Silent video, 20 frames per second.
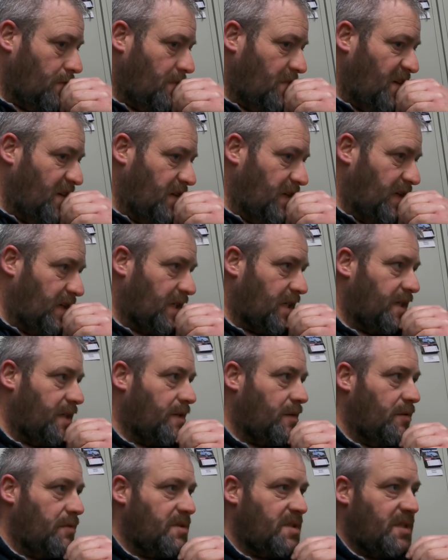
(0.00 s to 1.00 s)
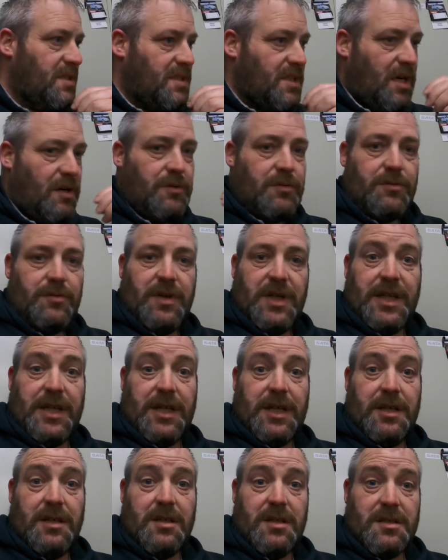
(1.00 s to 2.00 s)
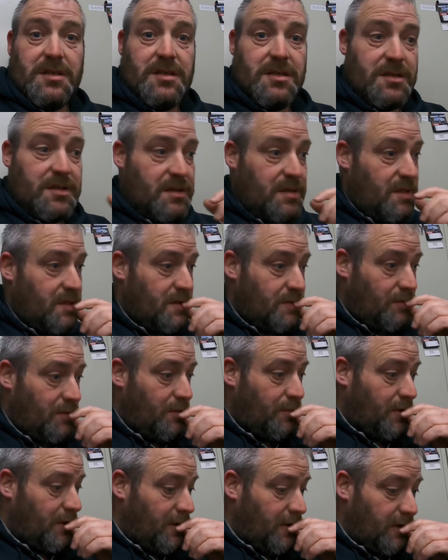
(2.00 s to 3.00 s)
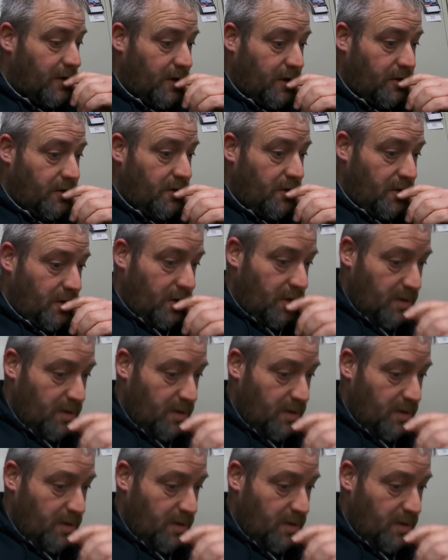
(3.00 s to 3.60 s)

yeah, get the cosy sold. Really, that's what we've got to do.